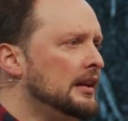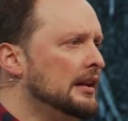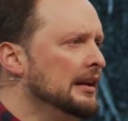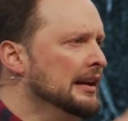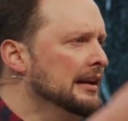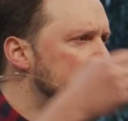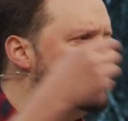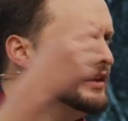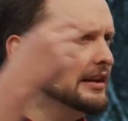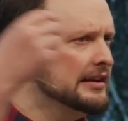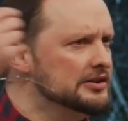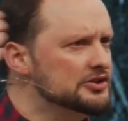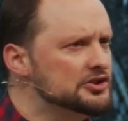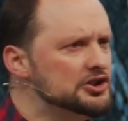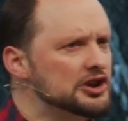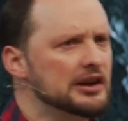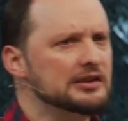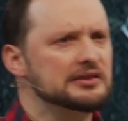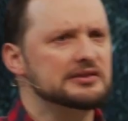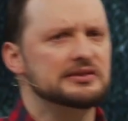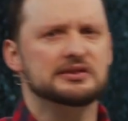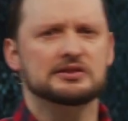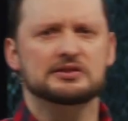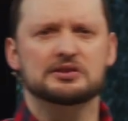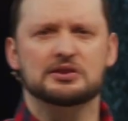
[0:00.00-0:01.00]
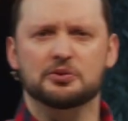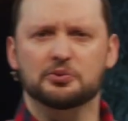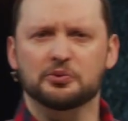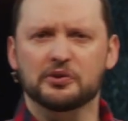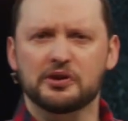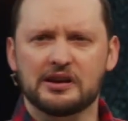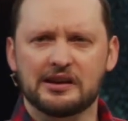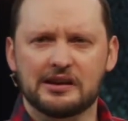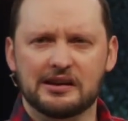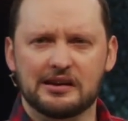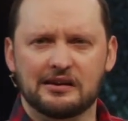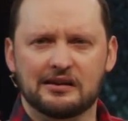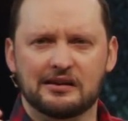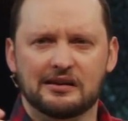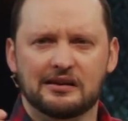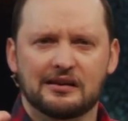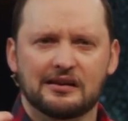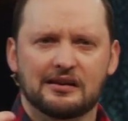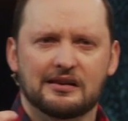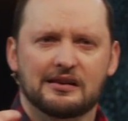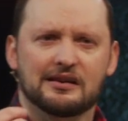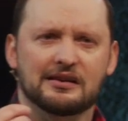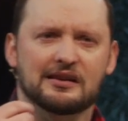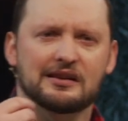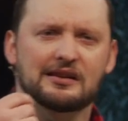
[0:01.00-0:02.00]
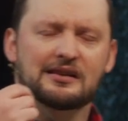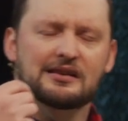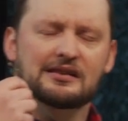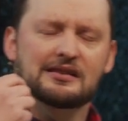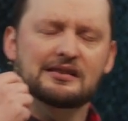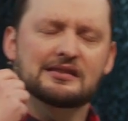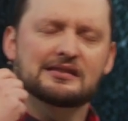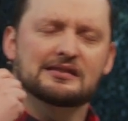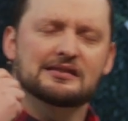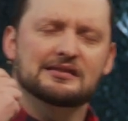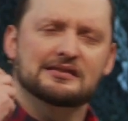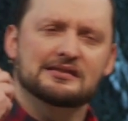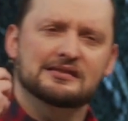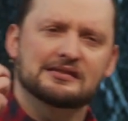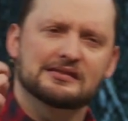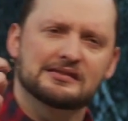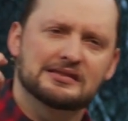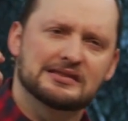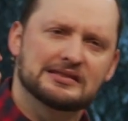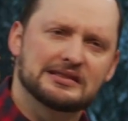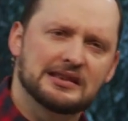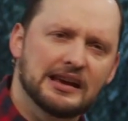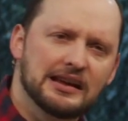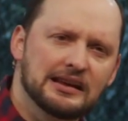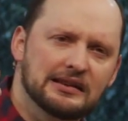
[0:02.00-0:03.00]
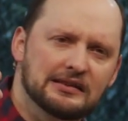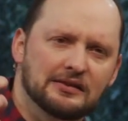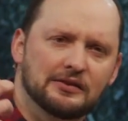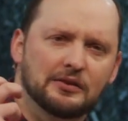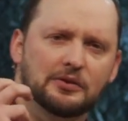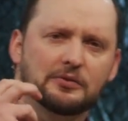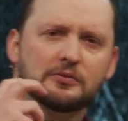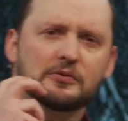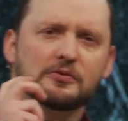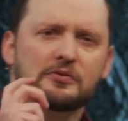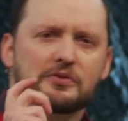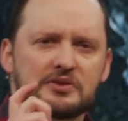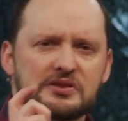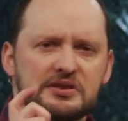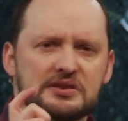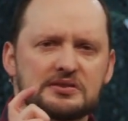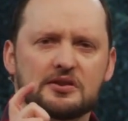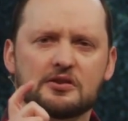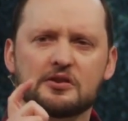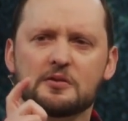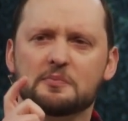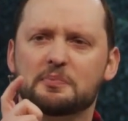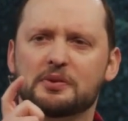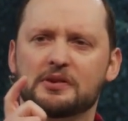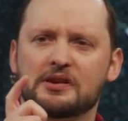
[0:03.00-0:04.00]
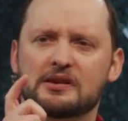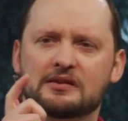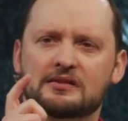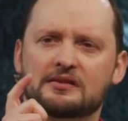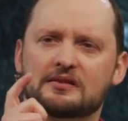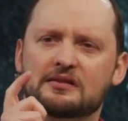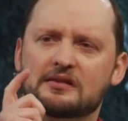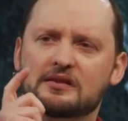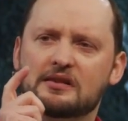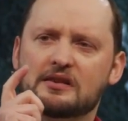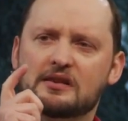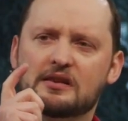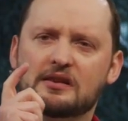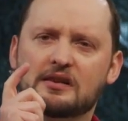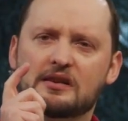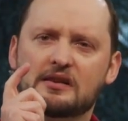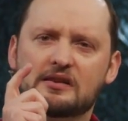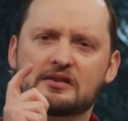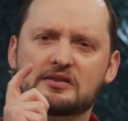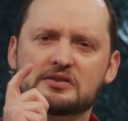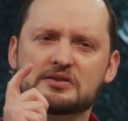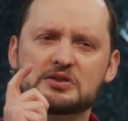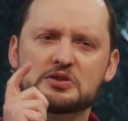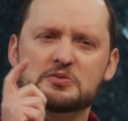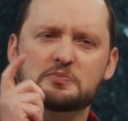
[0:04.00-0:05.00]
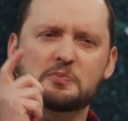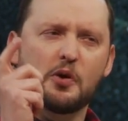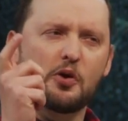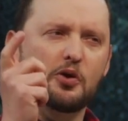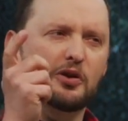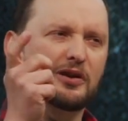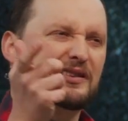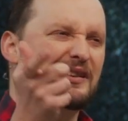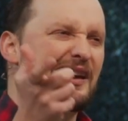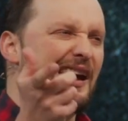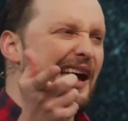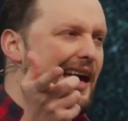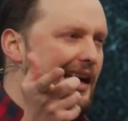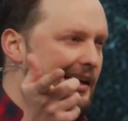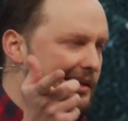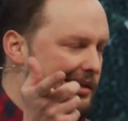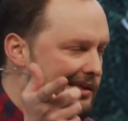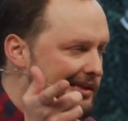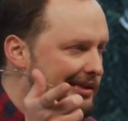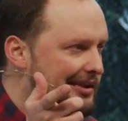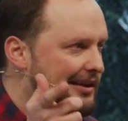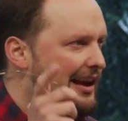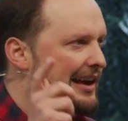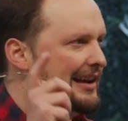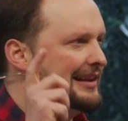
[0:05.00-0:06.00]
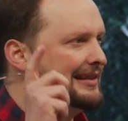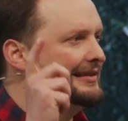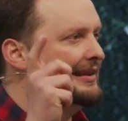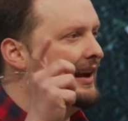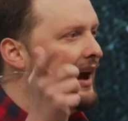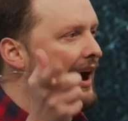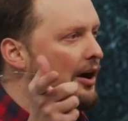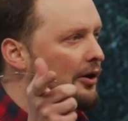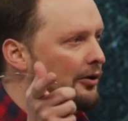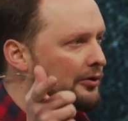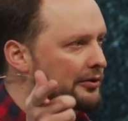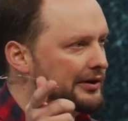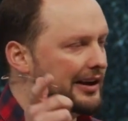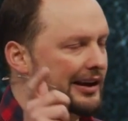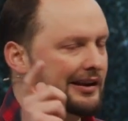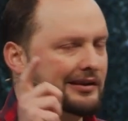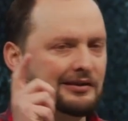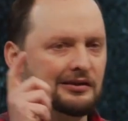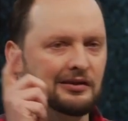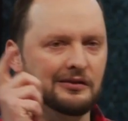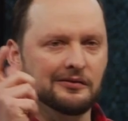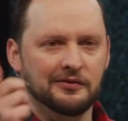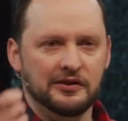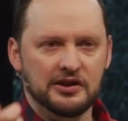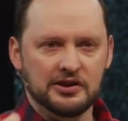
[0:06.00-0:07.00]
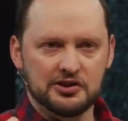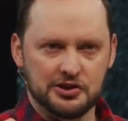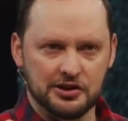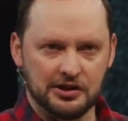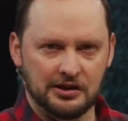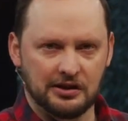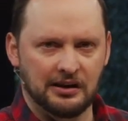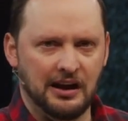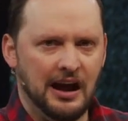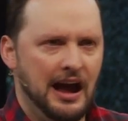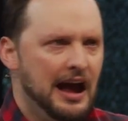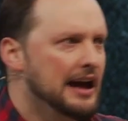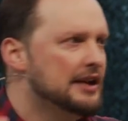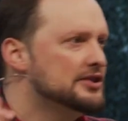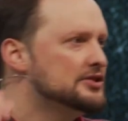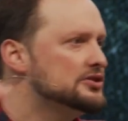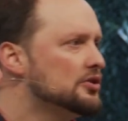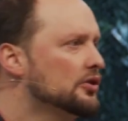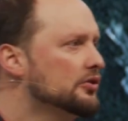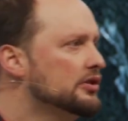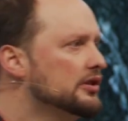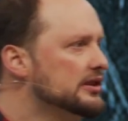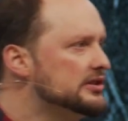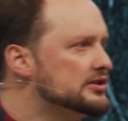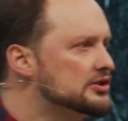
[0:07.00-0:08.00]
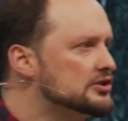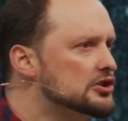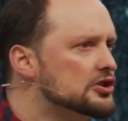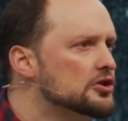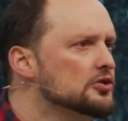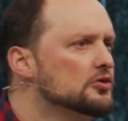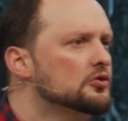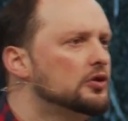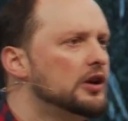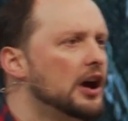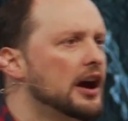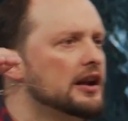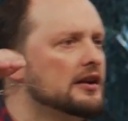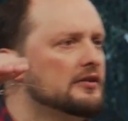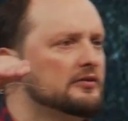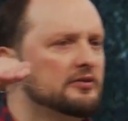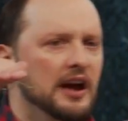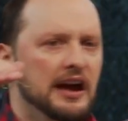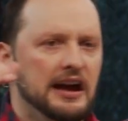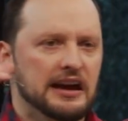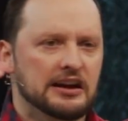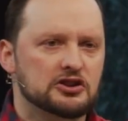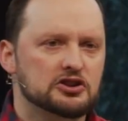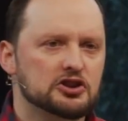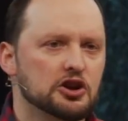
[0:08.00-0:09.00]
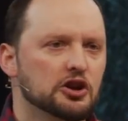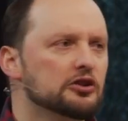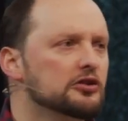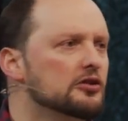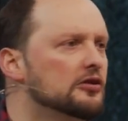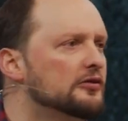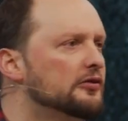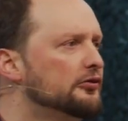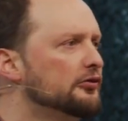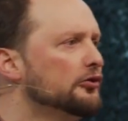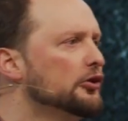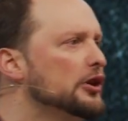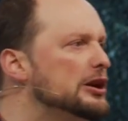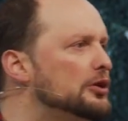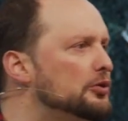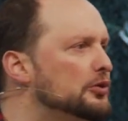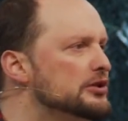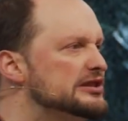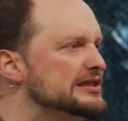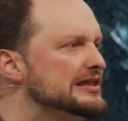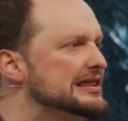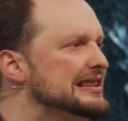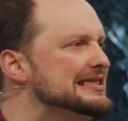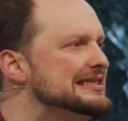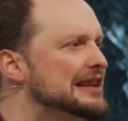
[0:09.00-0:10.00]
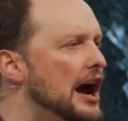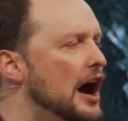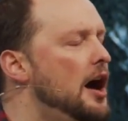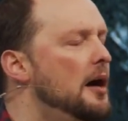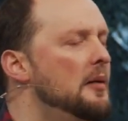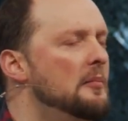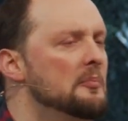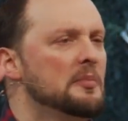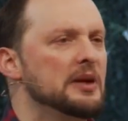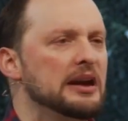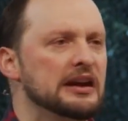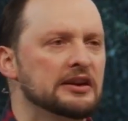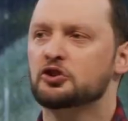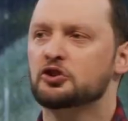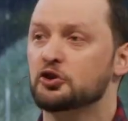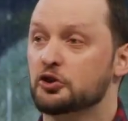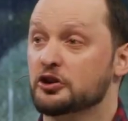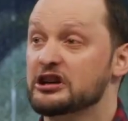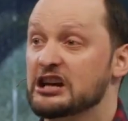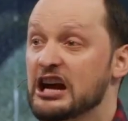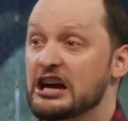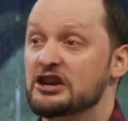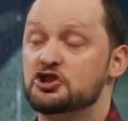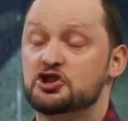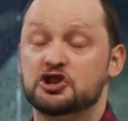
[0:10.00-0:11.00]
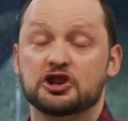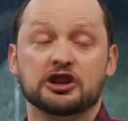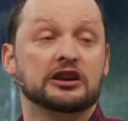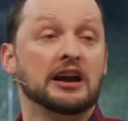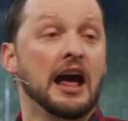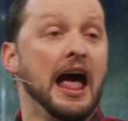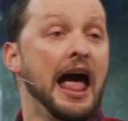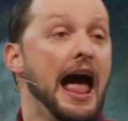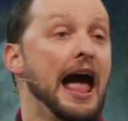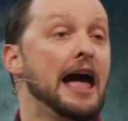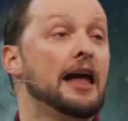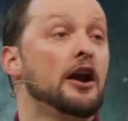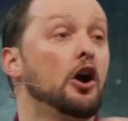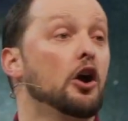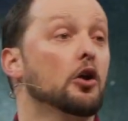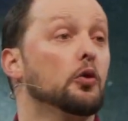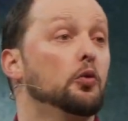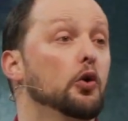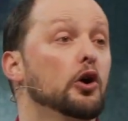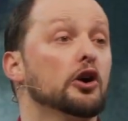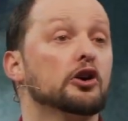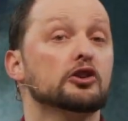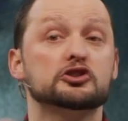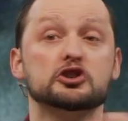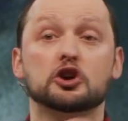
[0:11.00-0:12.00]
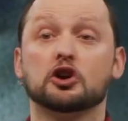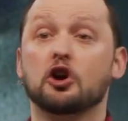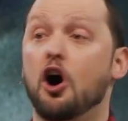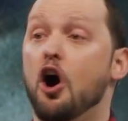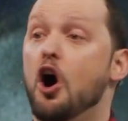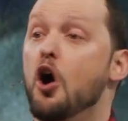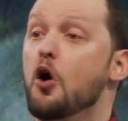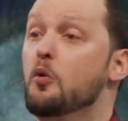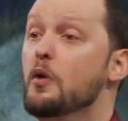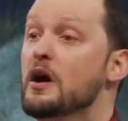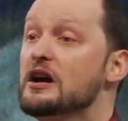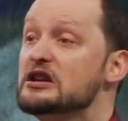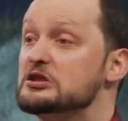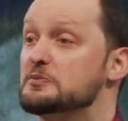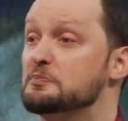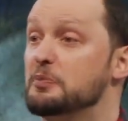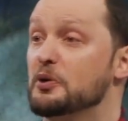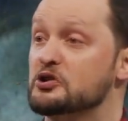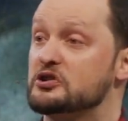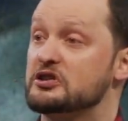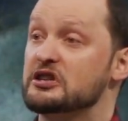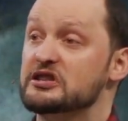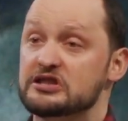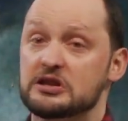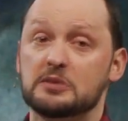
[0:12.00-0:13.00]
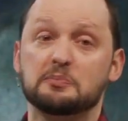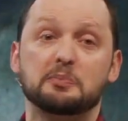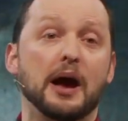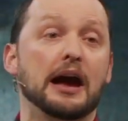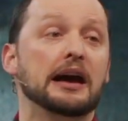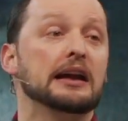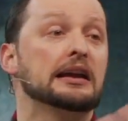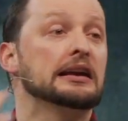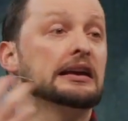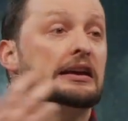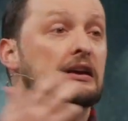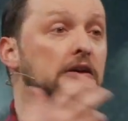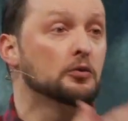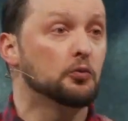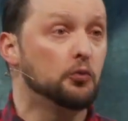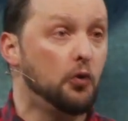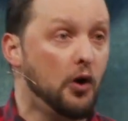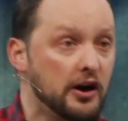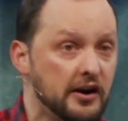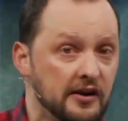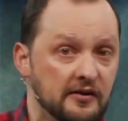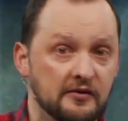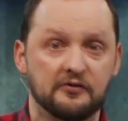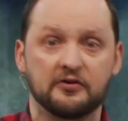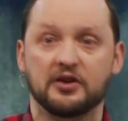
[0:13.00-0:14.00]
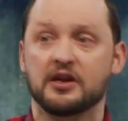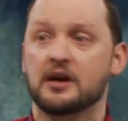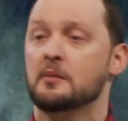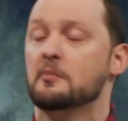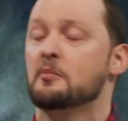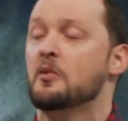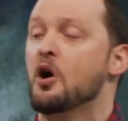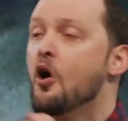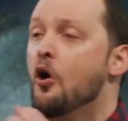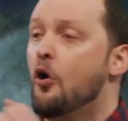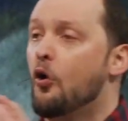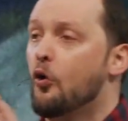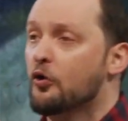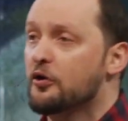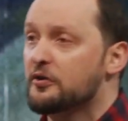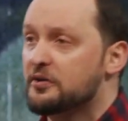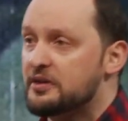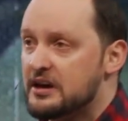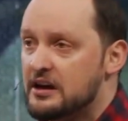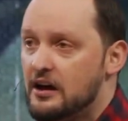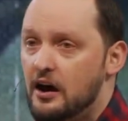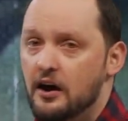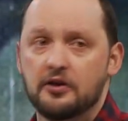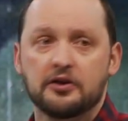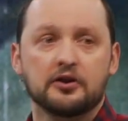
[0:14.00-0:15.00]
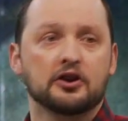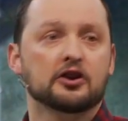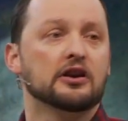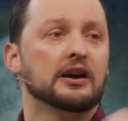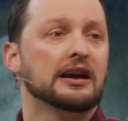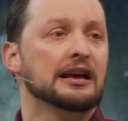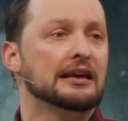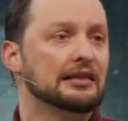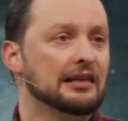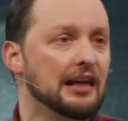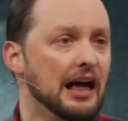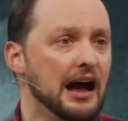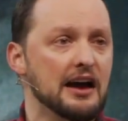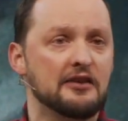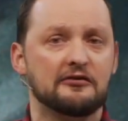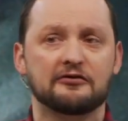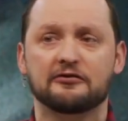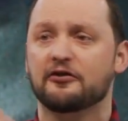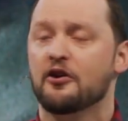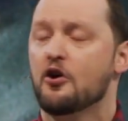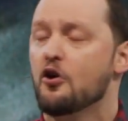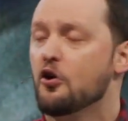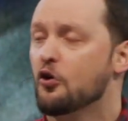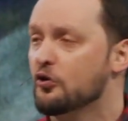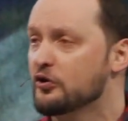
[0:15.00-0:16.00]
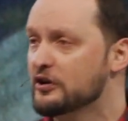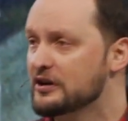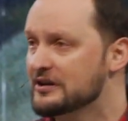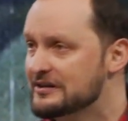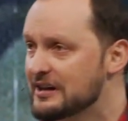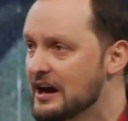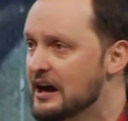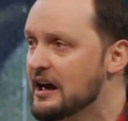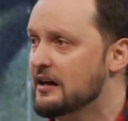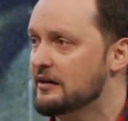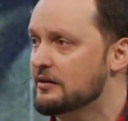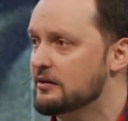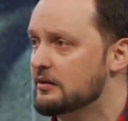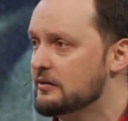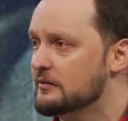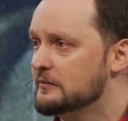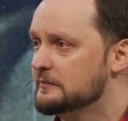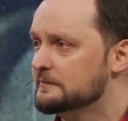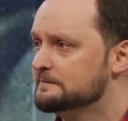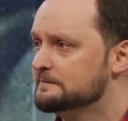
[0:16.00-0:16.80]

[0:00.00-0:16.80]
And yet in Genesis 3, Satan, through the serpent, spoke death and doubt and division. And so these two kind of eternal frequencies hum creation, and our words are always participating in one of them or the other, in life or in death.